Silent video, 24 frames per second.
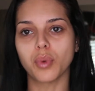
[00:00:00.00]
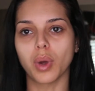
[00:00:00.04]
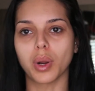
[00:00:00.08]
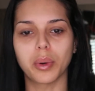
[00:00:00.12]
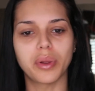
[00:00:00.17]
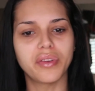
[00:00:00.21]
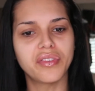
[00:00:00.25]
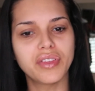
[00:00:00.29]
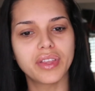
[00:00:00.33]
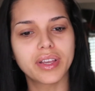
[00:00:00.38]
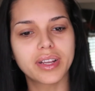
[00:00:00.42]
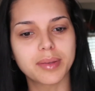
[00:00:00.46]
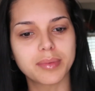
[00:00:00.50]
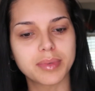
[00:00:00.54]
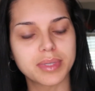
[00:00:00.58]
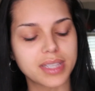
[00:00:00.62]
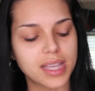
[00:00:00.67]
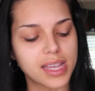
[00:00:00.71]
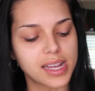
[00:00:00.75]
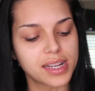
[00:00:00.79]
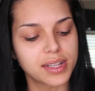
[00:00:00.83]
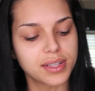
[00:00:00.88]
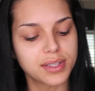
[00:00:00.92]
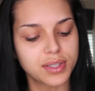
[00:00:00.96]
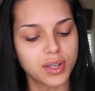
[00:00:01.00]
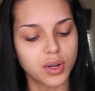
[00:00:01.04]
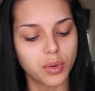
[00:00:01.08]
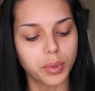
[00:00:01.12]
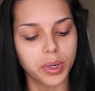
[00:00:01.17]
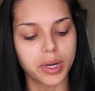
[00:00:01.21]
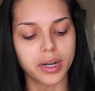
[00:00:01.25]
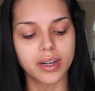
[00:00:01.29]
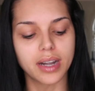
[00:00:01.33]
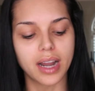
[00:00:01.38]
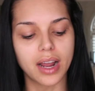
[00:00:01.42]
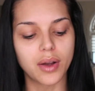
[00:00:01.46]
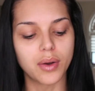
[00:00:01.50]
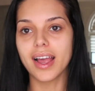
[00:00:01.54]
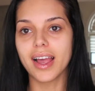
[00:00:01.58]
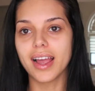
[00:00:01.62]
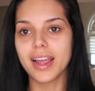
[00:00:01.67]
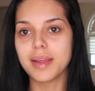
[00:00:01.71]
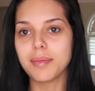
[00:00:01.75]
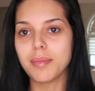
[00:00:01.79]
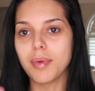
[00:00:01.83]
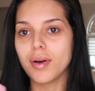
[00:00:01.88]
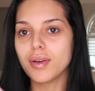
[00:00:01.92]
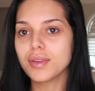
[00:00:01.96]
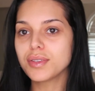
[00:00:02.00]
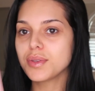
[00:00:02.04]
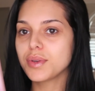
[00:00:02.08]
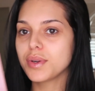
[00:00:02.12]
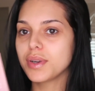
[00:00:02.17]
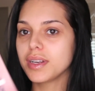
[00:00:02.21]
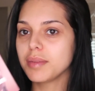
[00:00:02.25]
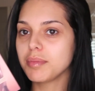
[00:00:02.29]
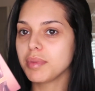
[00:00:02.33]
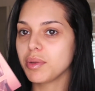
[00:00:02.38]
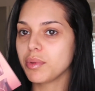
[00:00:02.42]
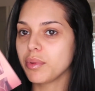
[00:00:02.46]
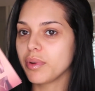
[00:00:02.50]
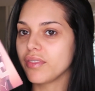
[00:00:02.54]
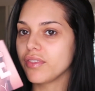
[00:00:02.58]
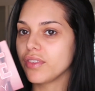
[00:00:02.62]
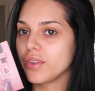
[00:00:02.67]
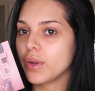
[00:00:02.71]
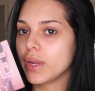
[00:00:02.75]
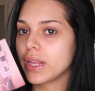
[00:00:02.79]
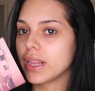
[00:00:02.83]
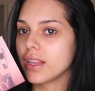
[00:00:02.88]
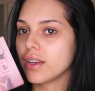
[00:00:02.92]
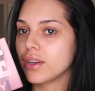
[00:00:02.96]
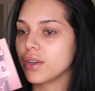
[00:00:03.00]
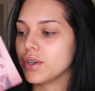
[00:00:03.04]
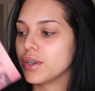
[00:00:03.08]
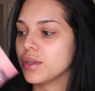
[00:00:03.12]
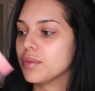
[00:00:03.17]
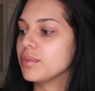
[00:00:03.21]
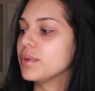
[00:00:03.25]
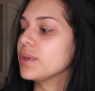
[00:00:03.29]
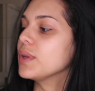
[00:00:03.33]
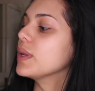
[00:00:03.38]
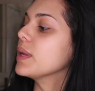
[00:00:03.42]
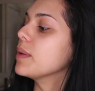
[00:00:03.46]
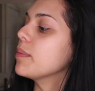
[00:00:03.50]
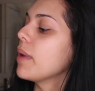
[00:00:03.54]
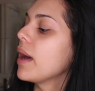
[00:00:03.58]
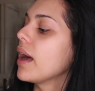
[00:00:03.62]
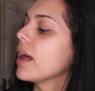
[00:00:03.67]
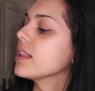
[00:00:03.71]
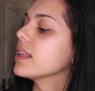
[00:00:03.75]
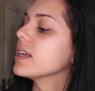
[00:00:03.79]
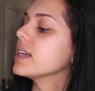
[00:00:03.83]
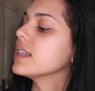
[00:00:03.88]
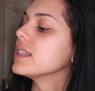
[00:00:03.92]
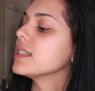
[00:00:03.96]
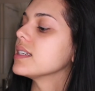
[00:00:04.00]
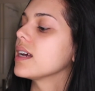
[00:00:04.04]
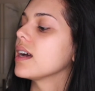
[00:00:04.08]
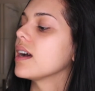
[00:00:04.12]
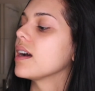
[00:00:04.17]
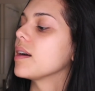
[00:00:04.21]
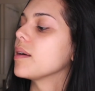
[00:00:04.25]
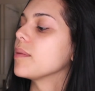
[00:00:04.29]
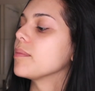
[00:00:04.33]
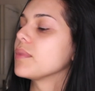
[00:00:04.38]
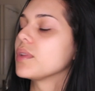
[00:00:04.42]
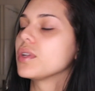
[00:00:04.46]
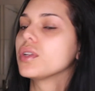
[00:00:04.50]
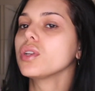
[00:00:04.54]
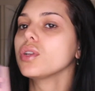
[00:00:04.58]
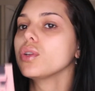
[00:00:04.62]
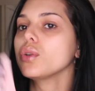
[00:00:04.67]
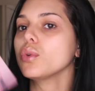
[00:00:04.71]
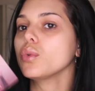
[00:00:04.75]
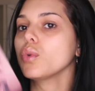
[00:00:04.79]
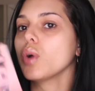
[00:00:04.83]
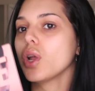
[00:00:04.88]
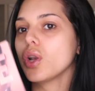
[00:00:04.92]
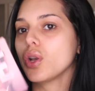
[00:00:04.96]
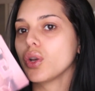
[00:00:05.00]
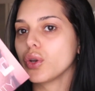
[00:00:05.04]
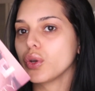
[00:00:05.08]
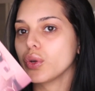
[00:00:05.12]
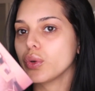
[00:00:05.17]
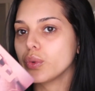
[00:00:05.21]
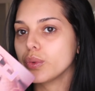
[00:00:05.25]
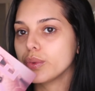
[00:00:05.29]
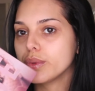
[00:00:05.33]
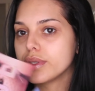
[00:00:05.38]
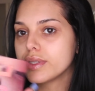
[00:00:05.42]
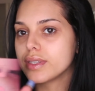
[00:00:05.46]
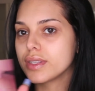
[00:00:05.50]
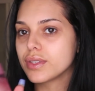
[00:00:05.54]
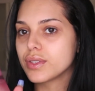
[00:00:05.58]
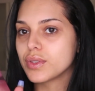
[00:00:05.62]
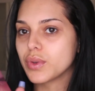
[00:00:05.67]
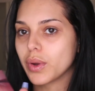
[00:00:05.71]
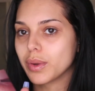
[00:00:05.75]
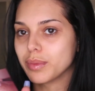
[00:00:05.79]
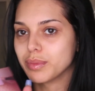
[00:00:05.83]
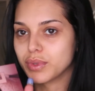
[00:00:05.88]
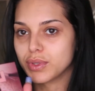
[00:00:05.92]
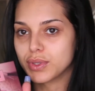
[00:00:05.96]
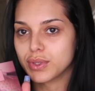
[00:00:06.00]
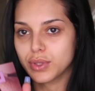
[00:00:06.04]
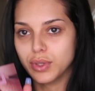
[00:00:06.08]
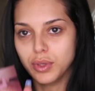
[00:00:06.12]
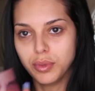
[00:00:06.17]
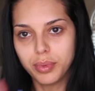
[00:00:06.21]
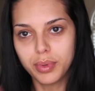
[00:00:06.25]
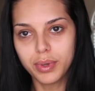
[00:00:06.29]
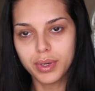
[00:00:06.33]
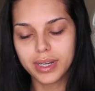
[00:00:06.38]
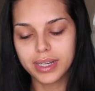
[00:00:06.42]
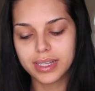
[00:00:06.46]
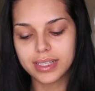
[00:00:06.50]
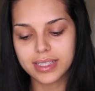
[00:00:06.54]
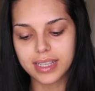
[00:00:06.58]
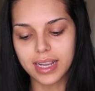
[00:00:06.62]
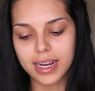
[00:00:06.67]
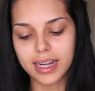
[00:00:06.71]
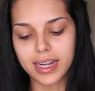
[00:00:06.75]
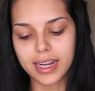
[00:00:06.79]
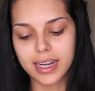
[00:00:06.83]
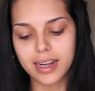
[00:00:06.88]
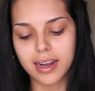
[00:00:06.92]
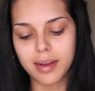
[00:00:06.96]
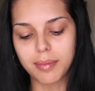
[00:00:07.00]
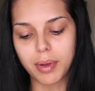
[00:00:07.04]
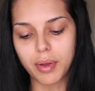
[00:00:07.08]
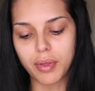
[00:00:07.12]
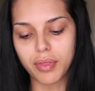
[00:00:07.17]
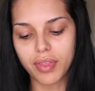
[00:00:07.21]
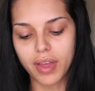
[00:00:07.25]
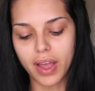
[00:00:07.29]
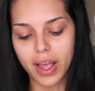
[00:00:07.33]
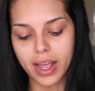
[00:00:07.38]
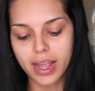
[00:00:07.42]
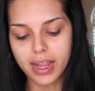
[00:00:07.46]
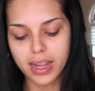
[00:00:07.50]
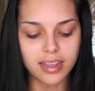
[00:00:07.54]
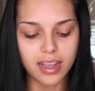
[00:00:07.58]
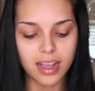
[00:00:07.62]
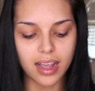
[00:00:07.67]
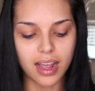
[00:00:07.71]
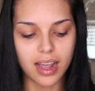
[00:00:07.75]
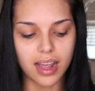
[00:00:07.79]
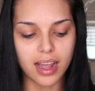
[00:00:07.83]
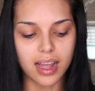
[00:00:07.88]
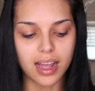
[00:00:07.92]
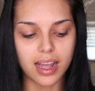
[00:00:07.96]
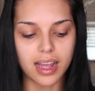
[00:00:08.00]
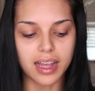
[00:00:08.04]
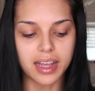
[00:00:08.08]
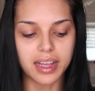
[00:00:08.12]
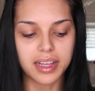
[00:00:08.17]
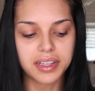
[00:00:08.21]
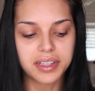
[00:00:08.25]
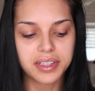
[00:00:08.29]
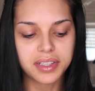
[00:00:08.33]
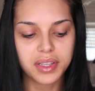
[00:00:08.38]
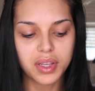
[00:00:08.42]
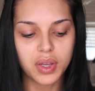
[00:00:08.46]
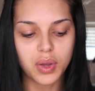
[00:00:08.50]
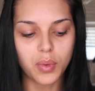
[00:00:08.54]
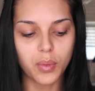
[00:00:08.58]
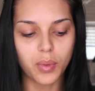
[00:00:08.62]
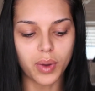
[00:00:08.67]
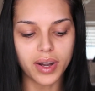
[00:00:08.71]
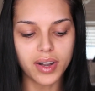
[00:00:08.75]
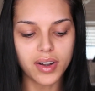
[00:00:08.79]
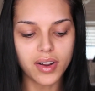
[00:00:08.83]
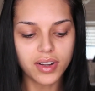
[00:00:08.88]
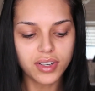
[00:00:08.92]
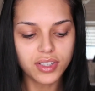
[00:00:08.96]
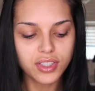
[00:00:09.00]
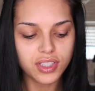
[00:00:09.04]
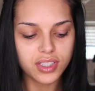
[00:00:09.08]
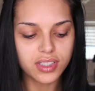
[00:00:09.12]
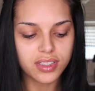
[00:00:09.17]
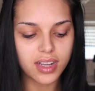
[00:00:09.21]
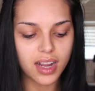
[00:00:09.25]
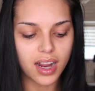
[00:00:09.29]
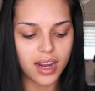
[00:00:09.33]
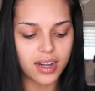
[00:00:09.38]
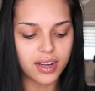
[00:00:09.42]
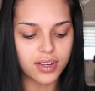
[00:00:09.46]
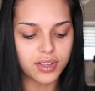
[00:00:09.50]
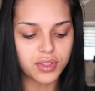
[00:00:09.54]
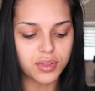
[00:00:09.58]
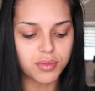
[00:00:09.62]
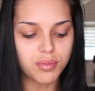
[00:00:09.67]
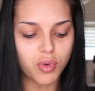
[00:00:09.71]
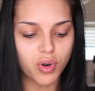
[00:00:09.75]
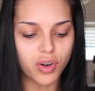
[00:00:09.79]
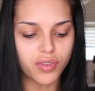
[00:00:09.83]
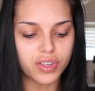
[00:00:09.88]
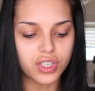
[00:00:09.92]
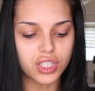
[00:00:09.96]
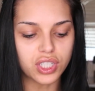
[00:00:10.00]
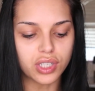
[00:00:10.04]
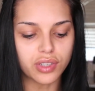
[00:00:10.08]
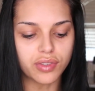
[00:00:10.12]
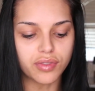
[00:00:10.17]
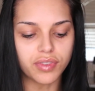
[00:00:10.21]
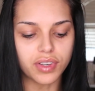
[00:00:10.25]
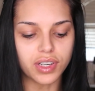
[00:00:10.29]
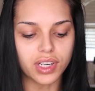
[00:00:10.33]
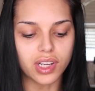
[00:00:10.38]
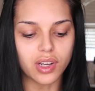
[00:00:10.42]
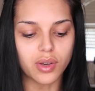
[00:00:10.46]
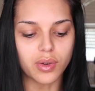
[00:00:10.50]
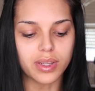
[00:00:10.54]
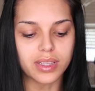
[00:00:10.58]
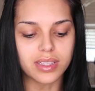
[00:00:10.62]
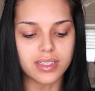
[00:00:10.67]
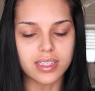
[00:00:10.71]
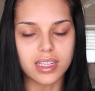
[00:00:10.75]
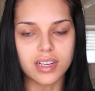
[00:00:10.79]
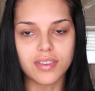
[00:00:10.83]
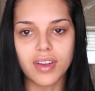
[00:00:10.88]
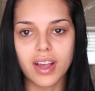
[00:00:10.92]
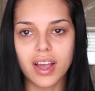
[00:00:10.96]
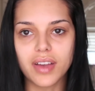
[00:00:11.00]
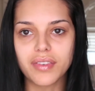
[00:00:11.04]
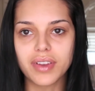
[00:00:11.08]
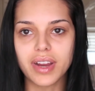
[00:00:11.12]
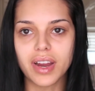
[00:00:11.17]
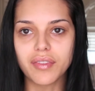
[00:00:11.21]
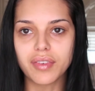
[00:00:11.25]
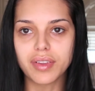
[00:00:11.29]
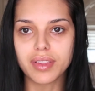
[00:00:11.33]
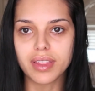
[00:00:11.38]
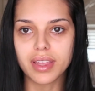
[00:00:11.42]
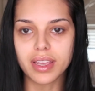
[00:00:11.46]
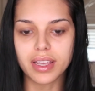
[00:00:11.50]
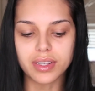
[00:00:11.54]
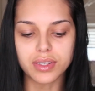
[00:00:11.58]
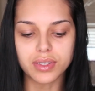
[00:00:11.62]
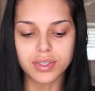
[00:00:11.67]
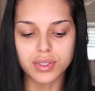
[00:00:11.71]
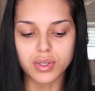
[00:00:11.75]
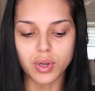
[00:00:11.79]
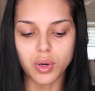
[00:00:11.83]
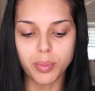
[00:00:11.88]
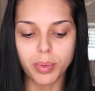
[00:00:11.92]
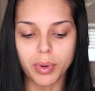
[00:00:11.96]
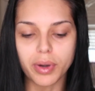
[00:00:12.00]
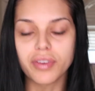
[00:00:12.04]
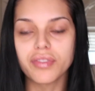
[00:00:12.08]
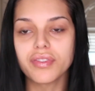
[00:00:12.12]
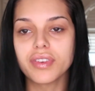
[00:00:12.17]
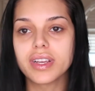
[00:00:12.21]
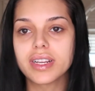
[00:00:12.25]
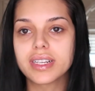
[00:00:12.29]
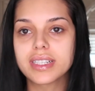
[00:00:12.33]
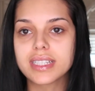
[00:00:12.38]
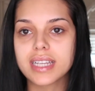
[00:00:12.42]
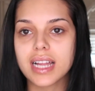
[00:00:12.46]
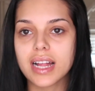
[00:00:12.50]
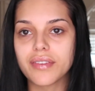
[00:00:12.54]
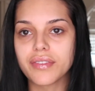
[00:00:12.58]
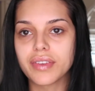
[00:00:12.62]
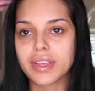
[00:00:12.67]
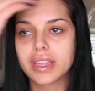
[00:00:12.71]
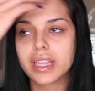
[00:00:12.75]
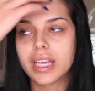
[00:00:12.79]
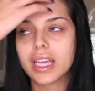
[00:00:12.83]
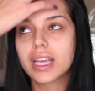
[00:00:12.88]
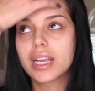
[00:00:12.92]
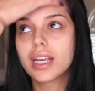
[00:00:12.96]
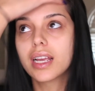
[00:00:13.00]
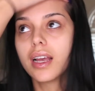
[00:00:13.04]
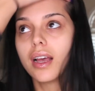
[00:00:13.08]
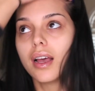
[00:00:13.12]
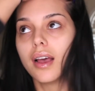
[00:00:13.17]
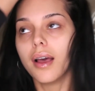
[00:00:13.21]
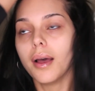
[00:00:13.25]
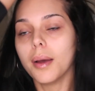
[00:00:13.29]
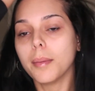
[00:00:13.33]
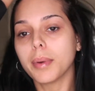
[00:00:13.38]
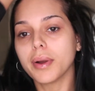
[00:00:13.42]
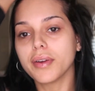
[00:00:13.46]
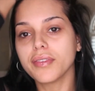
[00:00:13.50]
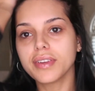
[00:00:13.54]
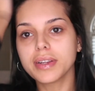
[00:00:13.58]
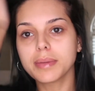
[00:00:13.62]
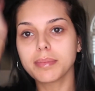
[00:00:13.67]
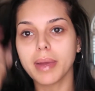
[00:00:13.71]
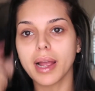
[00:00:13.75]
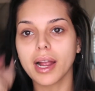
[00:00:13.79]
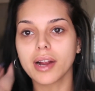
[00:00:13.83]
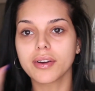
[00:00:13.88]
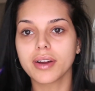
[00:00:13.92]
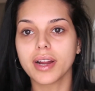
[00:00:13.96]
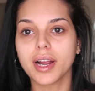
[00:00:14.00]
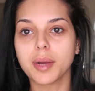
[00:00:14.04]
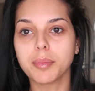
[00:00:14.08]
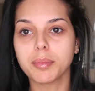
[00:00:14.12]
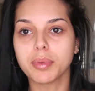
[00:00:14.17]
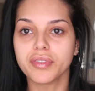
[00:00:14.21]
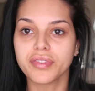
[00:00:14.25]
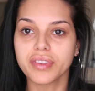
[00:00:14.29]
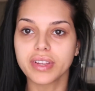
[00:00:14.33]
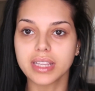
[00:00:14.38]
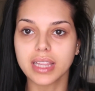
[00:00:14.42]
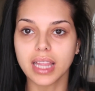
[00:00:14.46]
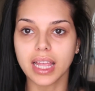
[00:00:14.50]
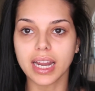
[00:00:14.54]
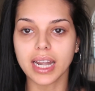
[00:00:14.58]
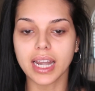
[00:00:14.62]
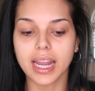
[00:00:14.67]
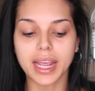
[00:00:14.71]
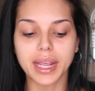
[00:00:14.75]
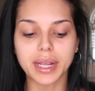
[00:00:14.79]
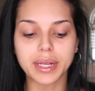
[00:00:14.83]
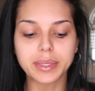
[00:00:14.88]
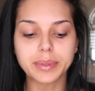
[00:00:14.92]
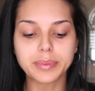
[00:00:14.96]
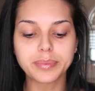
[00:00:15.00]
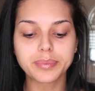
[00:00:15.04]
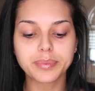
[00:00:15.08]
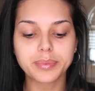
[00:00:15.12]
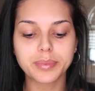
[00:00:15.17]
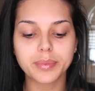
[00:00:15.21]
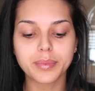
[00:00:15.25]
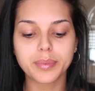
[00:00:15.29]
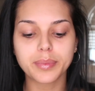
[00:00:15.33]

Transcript: Why do I feel like I'm saying it so weird now? I'm also going to be reviewing the Huda Beauty palette, the new nudes, so I'm super excited about that. Why not just kind of do more of a chill video instead of having everything so perfect, having like perfect background, perfect lighting.